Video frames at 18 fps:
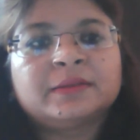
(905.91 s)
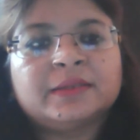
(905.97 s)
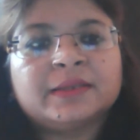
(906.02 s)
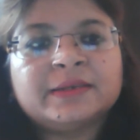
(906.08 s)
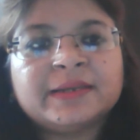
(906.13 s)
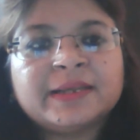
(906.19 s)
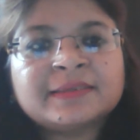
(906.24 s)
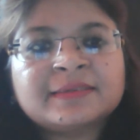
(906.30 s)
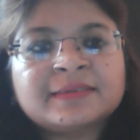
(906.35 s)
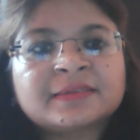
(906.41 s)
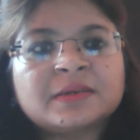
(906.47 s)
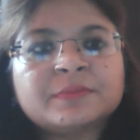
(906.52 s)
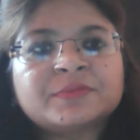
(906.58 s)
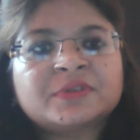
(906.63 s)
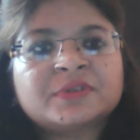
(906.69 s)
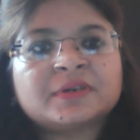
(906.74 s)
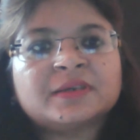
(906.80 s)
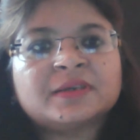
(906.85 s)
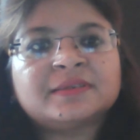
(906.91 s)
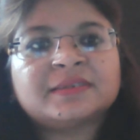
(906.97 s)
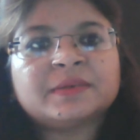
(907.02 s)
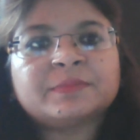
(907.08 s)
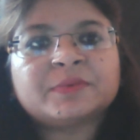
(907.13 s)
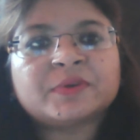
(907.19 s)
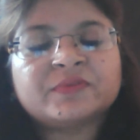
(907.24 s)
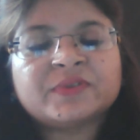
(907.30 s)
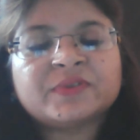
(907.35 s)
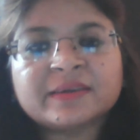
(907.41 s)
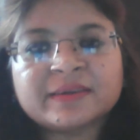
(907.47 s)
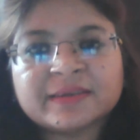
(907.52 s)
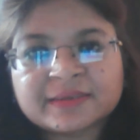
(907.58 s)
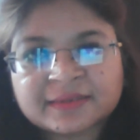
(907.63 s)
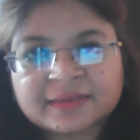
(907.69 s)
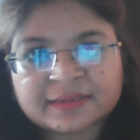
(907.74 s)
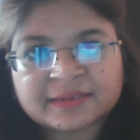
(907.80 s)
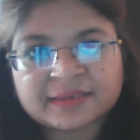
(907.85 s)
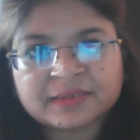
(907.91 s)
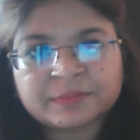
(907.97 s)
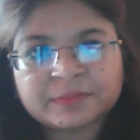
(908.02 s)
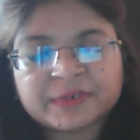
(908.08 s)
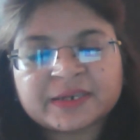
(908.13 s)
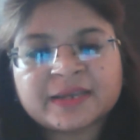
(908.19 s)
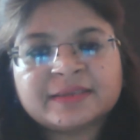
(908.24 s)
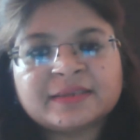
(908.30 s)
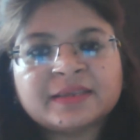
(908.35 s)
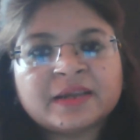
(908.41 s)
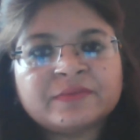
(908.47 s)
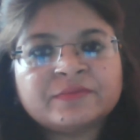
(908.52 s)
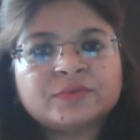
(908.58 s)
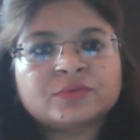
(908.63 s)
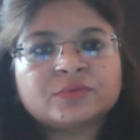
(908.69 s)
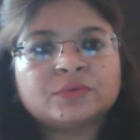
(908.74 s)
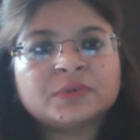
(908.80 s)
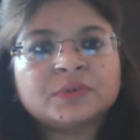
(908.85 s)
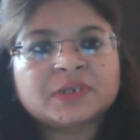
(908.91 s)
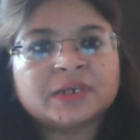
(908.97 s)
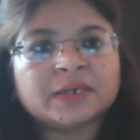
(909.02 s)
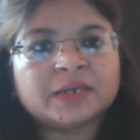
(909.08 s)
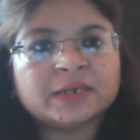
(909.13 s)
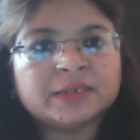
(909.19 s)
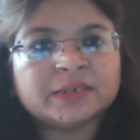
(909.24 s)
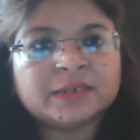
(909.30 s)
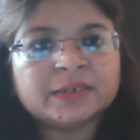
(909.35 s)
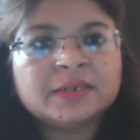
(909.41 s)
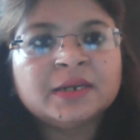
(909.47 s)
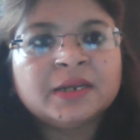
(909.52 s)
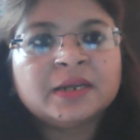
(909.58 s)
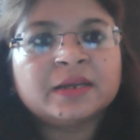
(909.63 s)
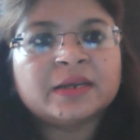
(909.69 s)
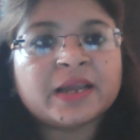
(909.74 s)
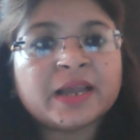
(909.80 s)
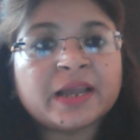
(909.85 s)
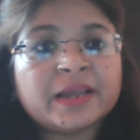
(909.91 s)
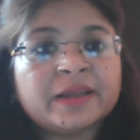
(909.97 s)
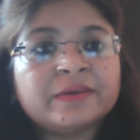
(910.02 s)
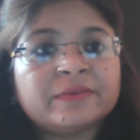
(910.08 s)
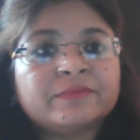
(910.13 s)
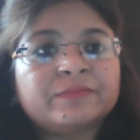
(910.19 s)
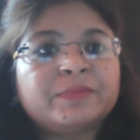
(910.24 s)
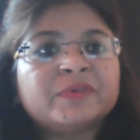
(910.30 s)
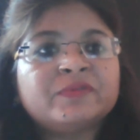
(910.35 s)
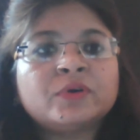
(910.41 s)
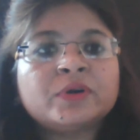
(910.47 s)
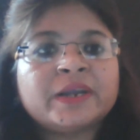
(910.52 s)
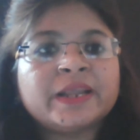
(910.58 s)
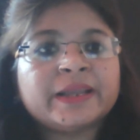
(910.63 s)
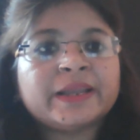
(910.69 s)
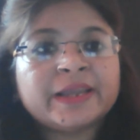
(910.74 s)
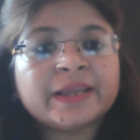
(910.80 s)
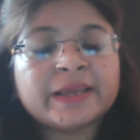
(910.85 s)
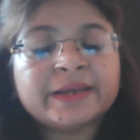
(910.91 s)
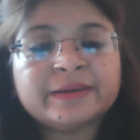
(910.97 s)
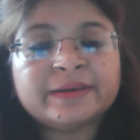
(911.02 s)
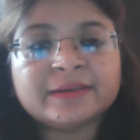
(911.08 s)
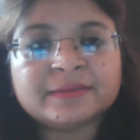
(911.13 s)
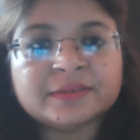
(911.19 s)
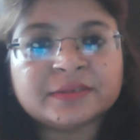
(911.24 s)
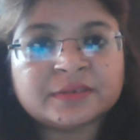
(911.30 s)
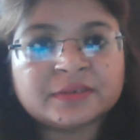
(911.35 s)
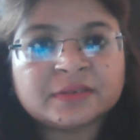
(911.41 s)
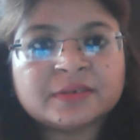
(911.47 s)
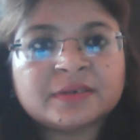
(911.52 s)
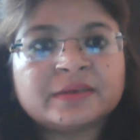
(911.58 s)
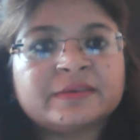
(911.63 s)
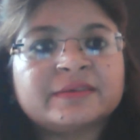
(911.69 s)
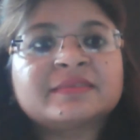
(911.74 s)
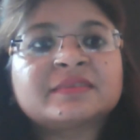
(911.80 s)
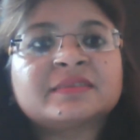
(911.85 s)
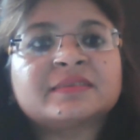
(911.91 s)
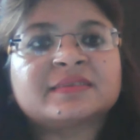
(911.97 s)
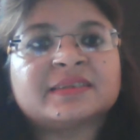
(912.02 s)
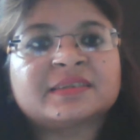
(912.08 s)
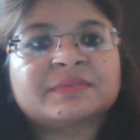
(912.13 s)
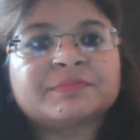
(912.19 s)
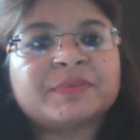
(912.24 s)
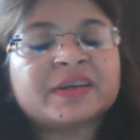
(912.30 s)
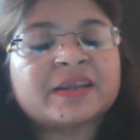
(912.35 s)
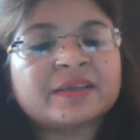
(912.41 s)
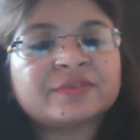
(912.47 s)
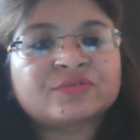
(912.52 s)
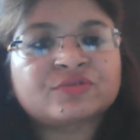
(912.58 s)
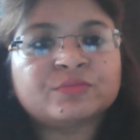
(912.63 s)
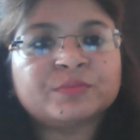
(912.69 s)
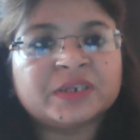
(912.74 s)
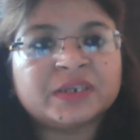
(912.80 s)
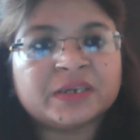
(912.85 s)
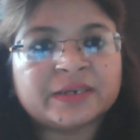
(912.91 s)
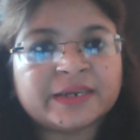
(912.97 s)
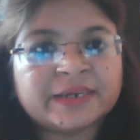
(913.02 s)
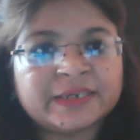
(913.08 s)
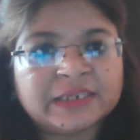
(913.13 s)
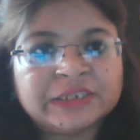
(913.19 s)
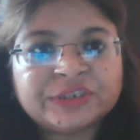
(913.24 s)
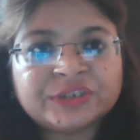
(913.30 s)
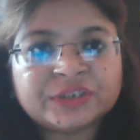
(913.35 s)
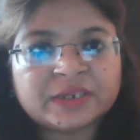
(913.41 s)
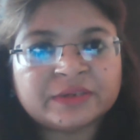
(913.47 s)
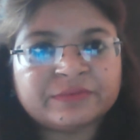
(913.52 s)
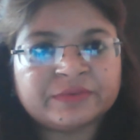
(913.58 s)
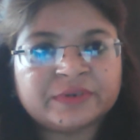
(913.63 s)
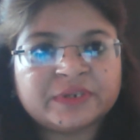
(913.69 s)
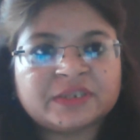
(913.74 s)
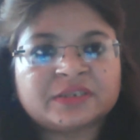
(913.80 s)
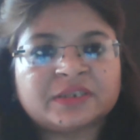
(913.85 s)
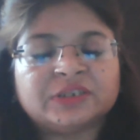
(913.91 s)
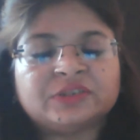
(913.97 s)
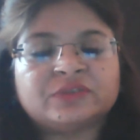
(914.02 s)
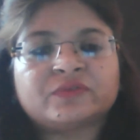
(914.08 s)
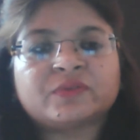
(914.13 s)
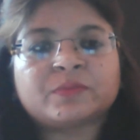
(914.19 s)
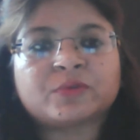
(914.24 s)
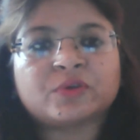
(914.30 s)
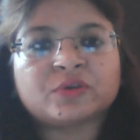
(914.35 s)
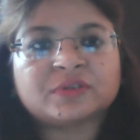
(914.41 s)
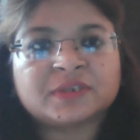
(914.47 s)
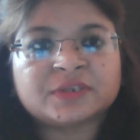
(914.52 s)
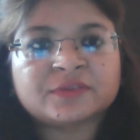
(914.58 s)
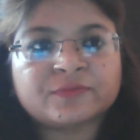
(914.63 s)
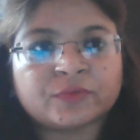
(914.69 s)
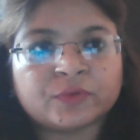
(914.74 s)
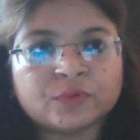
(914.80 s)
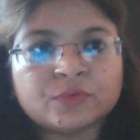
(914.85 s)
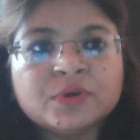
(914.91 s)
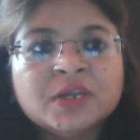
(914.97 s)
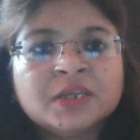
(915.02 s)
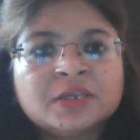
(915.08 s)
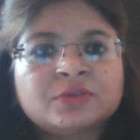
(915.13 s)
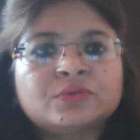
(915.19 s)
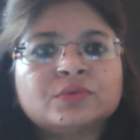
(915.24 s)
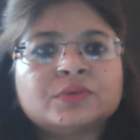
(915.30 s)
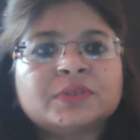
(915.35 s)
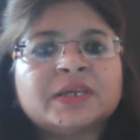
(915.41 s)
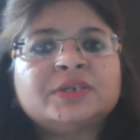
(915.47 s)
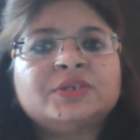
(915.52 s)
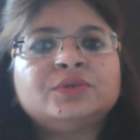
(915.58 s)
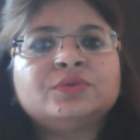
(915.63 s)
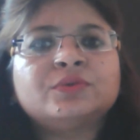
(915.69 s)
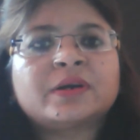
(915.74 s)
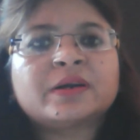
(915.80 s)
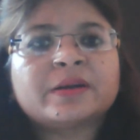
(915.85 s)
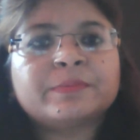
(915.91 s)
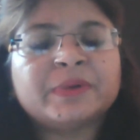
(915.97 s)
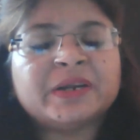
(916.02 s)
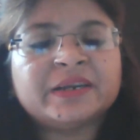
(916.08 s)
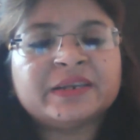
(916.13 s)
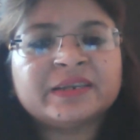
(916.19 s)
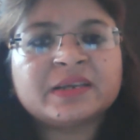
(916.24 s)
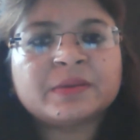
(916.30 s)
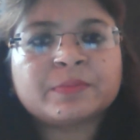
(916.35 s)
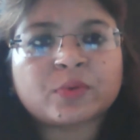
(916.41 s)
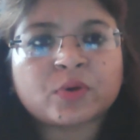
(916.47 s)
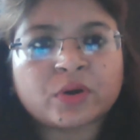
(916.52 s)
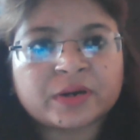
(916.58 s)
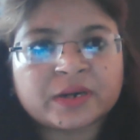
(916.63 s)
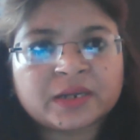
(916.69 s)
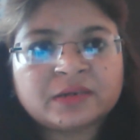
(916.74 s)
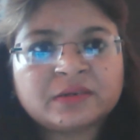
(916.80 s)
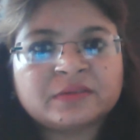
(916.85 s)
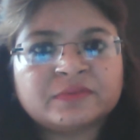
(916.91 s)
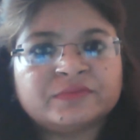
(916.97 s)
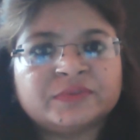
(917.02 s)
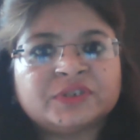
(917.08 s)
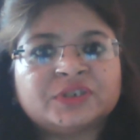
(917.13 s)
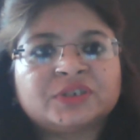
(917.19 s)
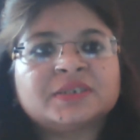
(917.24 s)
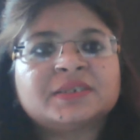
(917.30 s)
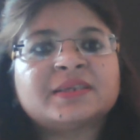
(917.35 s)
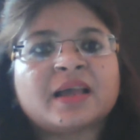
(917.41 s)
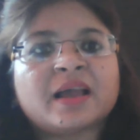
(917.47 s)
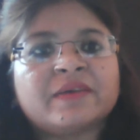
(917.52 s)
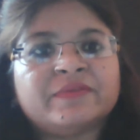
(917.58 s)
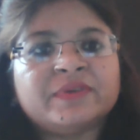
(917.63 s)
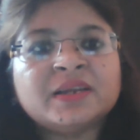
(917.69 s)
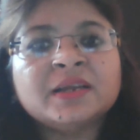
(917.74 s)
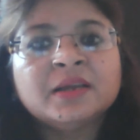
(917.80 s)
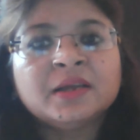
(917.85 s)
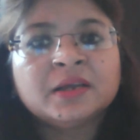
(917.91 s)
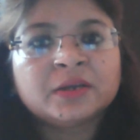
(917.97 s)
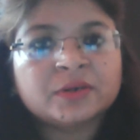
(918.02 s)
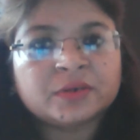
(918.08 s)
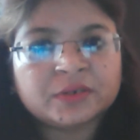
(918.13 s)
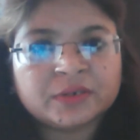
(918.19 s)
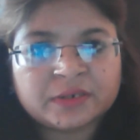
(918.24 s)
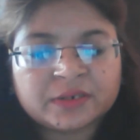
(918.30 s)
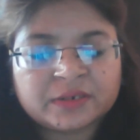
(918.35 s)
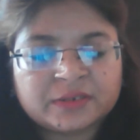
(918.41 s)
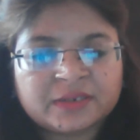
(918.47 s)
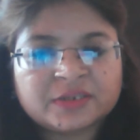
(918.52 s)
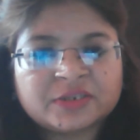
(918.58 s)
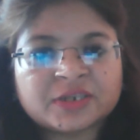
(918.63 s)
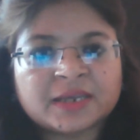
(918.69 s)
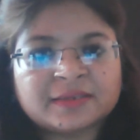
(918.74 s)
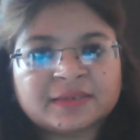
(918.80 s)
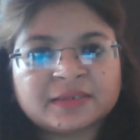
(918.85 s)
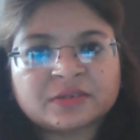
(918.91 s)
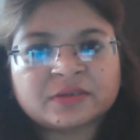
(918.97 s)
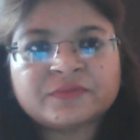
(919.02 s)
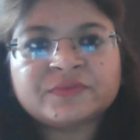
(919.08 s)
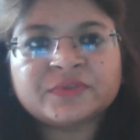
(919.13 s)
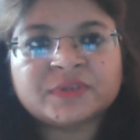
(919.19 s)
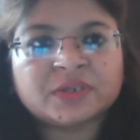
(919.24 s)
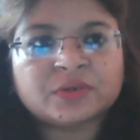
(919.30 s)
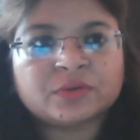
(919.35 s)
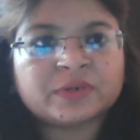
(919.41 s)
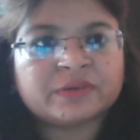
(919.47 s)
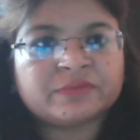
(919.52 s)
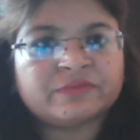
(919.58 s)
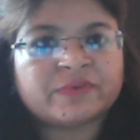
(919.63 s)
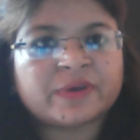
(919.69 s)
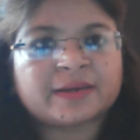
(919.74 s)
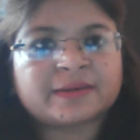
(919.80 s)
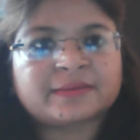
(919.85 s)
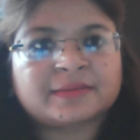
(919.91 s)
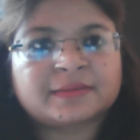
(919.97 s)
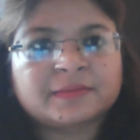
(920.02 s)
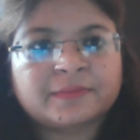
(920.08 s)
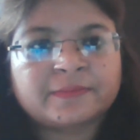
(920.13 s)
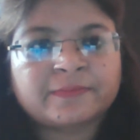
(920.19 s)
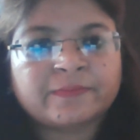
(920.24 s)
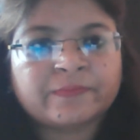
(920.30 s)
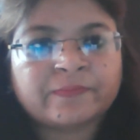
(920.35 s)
The next comes the concept of the risk assessment. As I have told earlier, before taking any decision, risk assessment has to be done at each and every stage of the process flow, so that you are building a product which is having the chances of zero defects.